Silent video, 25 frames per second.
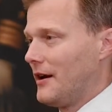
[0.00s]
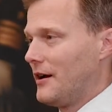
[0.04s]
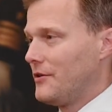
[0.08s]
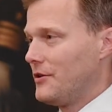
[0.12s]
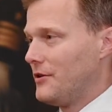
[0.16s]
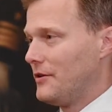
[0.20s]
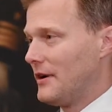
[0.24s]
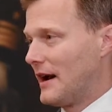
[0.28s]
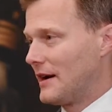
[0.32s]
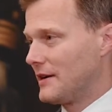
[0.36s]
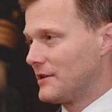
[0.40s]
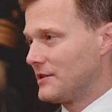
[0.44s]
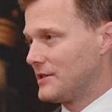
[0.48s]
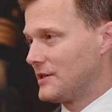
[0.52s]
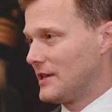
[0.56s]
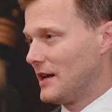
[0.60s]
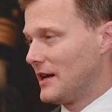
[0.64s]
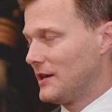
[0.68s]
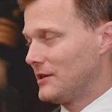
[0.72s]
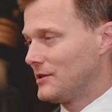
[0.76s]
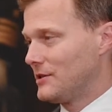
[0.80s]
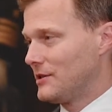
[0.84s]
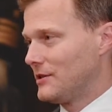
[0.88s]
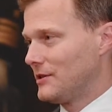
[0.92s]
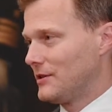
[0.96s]
The United
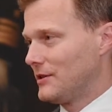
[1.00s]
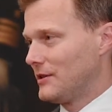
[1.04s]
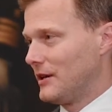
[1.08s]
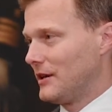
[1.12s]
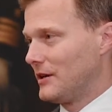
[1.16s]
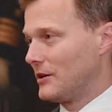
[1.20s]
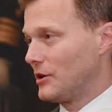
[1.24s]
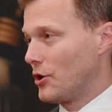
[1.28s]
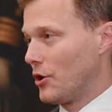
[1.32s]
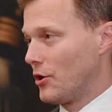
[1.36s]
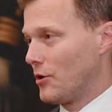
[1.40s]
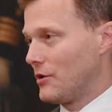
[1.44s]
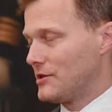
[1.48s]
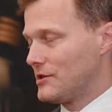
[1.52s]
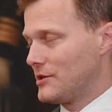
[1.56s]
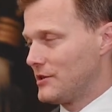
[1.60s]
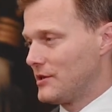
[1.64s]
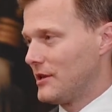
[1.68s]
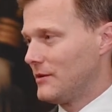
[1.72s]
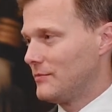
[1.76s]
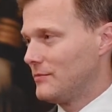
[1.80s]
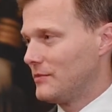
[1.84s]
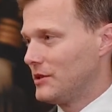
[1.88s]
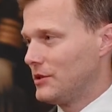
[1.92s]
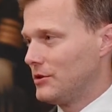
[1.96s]
States
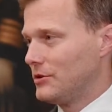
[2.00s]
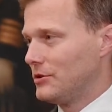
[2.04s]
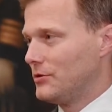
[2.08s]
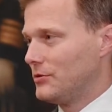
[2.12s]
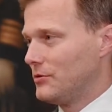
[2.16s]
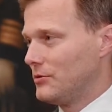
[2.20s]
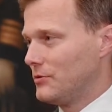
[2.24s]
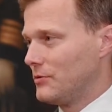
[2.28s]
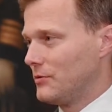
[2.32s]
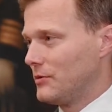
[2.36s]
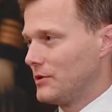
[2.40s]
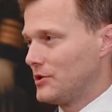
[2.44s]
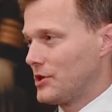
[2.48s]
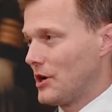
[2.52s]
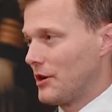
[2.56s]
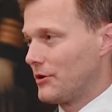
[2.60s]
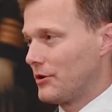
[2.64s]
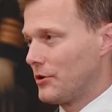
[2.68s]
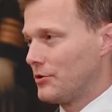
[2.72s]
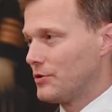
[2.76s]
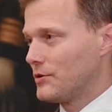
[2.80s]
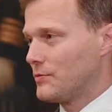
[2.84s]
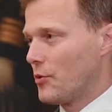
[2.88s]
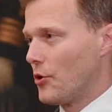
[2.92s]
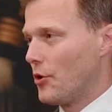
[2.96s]
encouraged them to
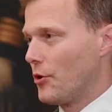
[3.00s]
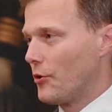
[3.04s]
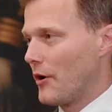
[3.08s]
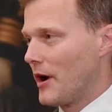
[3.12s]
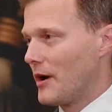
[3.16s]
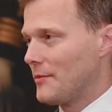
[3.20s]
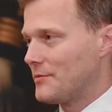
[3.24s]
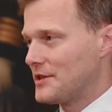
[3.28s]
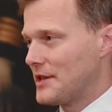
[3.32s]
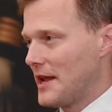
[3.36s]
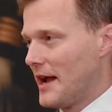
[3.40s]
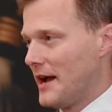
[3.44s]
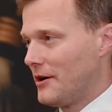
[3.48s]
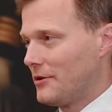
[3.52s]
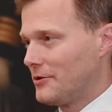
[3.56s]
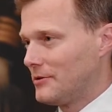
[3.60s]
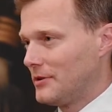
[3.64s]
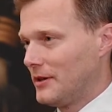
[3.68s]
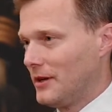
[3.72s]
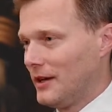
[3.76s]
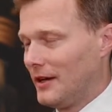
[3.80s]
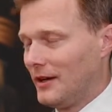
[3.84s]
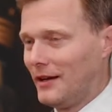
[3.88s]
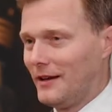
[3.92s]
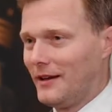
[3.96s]
shut those programs
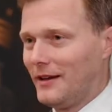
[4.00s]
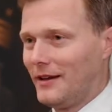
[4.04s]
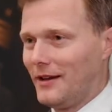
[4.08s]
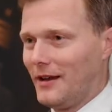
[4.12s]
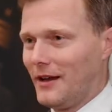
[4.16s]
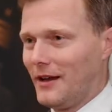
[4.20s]
down.